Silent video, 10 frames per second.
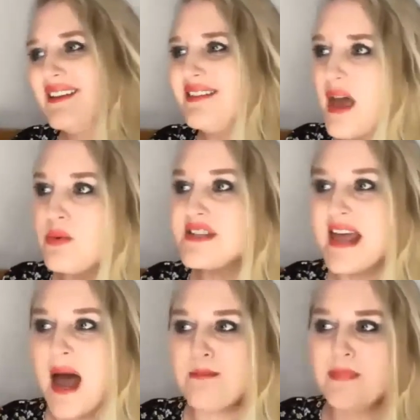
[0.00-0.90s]
there was
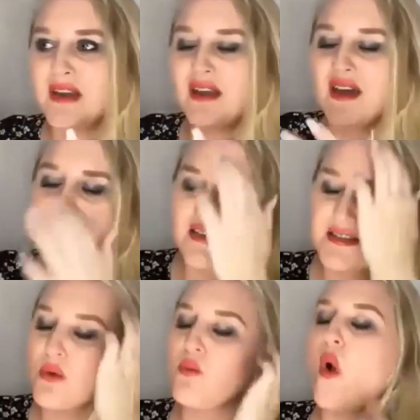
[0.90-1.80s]
that, but
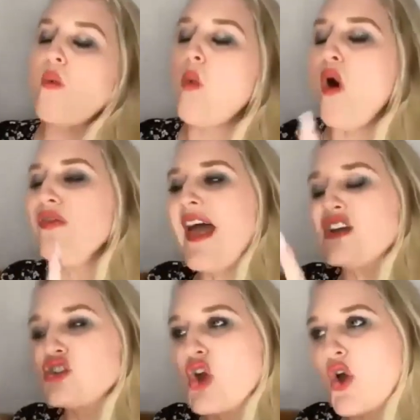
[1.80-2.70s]
so what
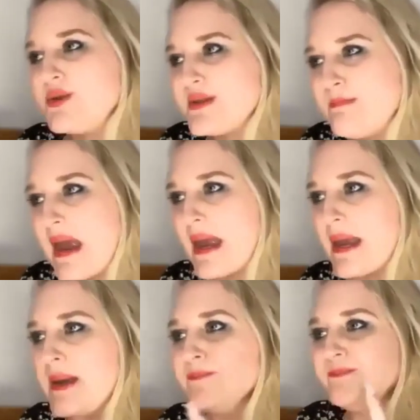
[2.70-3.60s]
that shows
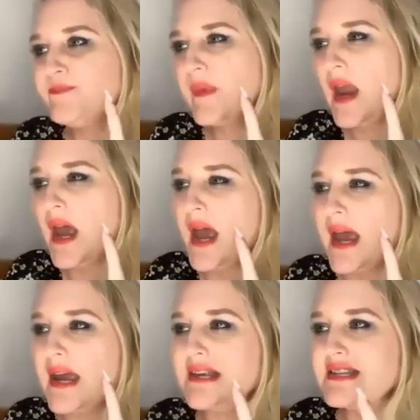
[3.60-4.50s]
me
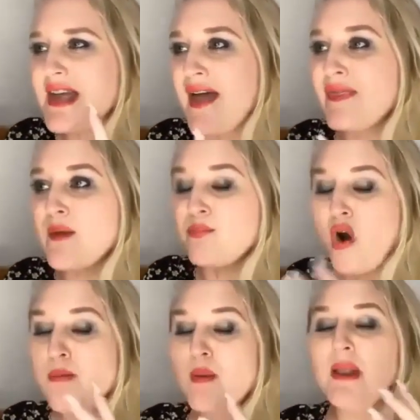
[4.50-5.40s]
is that they're
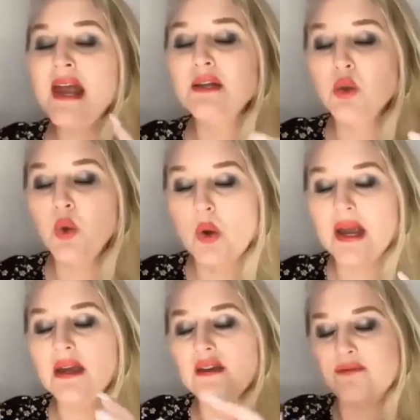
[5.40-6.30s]
probably
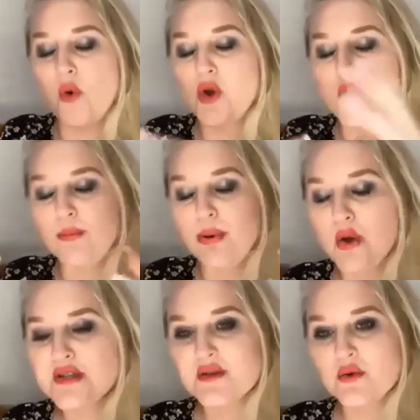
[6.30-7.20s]
looking for your
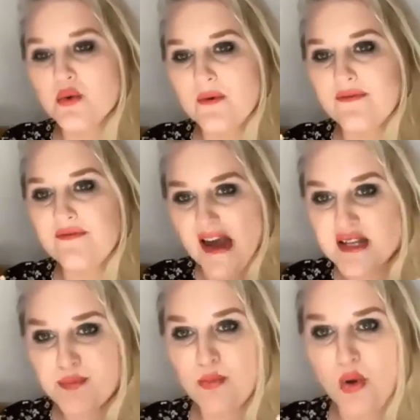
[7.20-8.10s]
personal
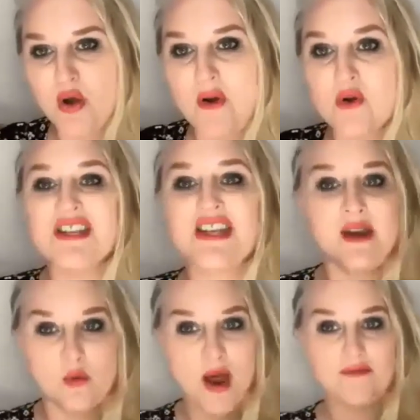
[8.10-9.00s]
Facebook profile to
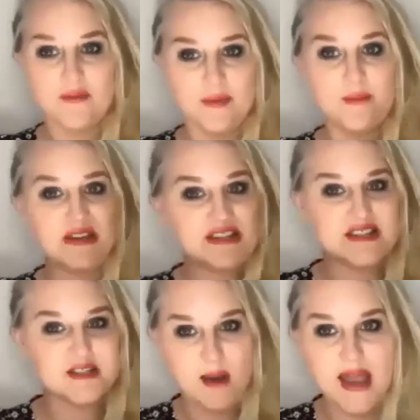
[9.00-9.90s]
get away from the
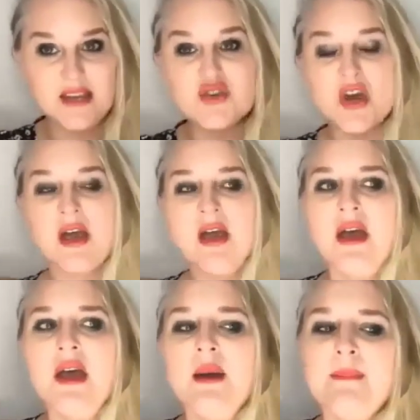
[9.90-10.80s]
business page.
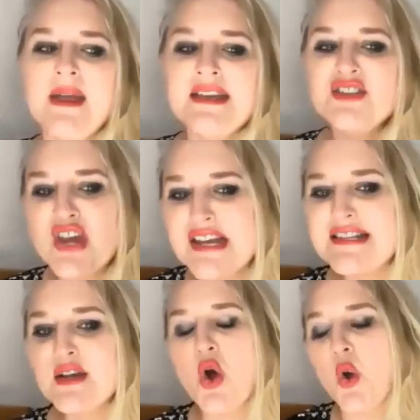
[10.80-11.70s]
Because
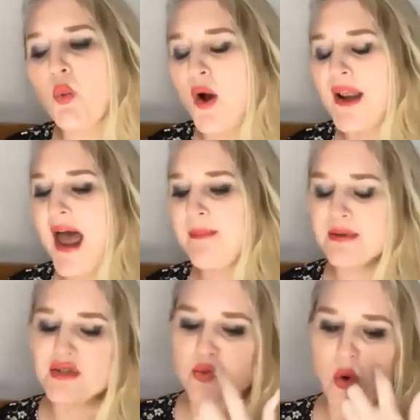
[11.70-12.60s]
years ago, what
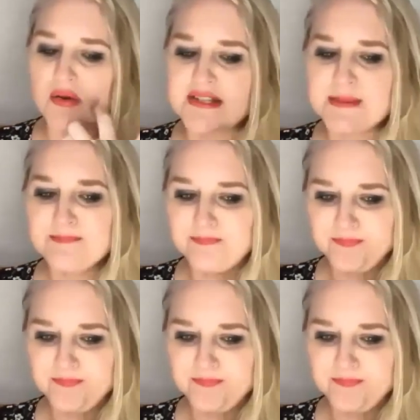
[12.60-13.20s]
happened was,